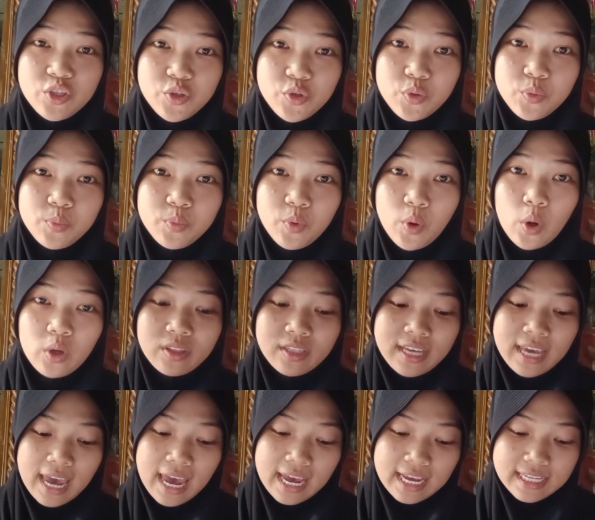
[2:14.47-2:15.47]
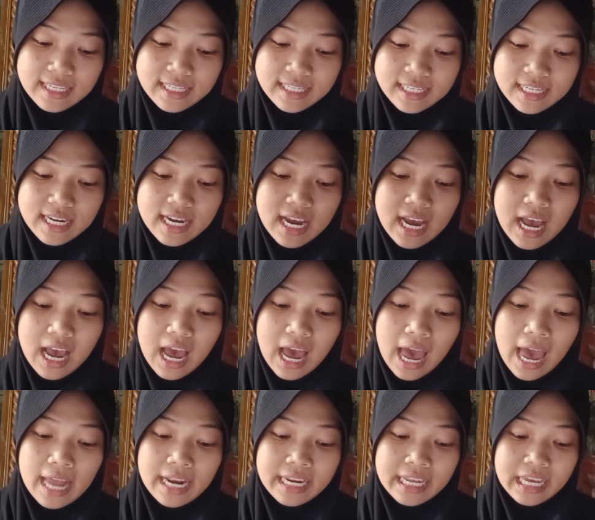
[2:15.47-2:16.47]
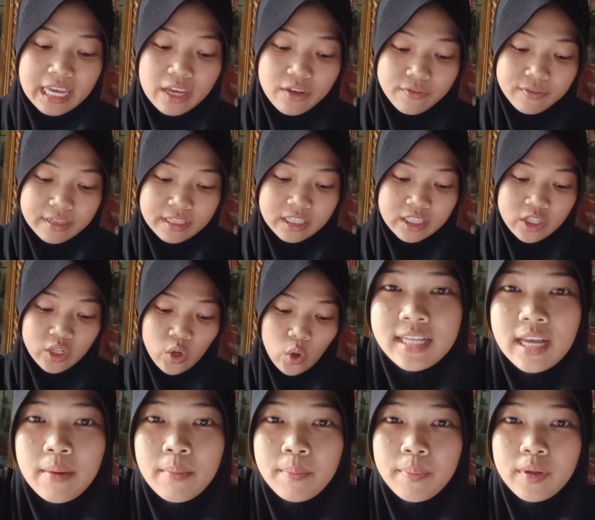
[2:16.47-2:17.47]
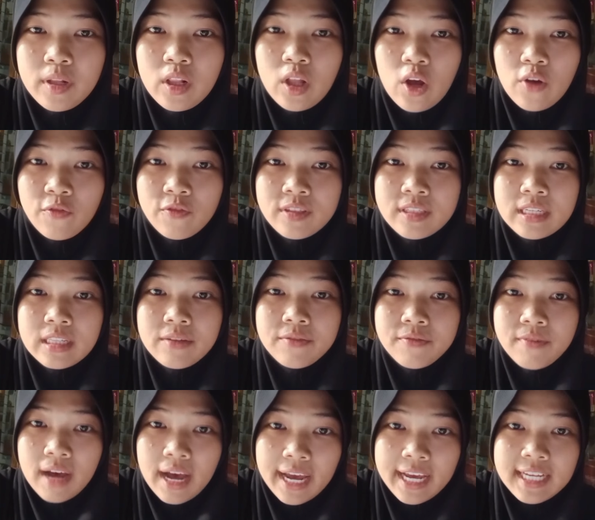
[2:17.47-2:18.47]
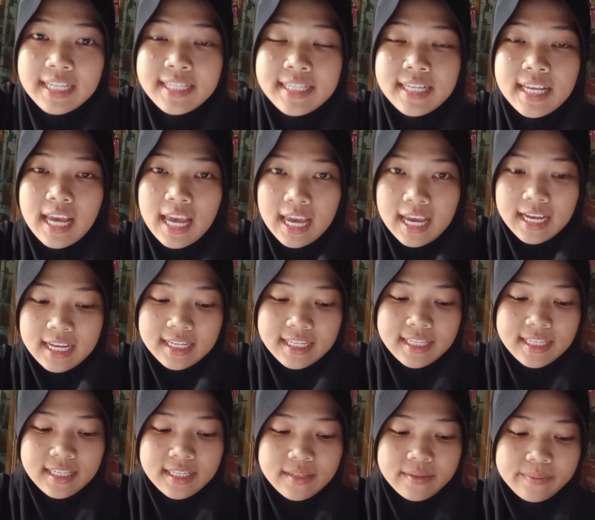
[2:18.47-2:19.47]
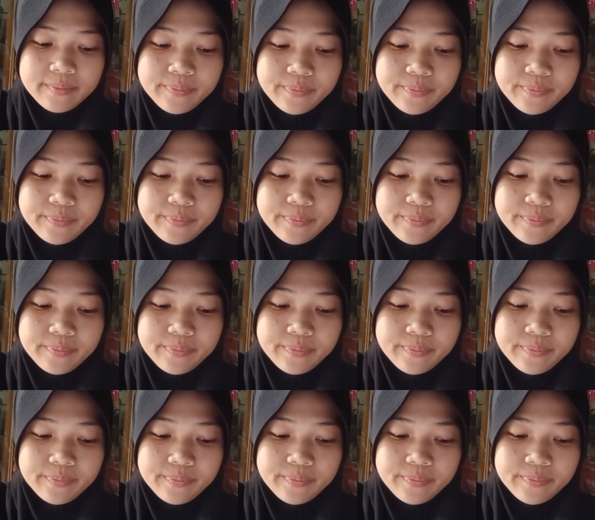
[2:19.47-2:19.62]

to broadcast an event. Example of televised is